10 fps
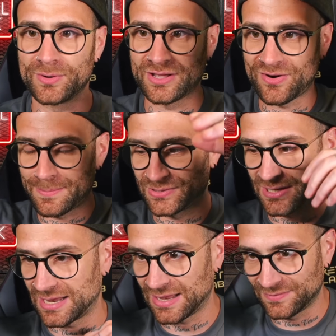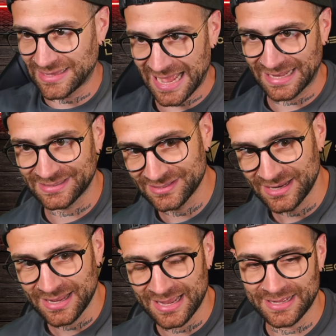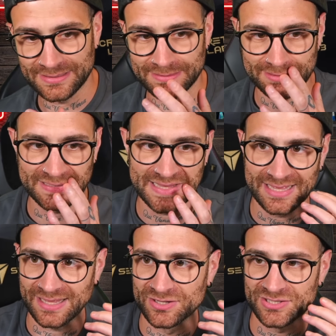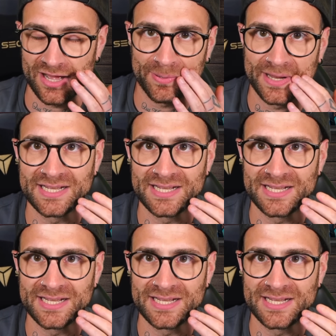He grabs it and lands, and it goes out of play,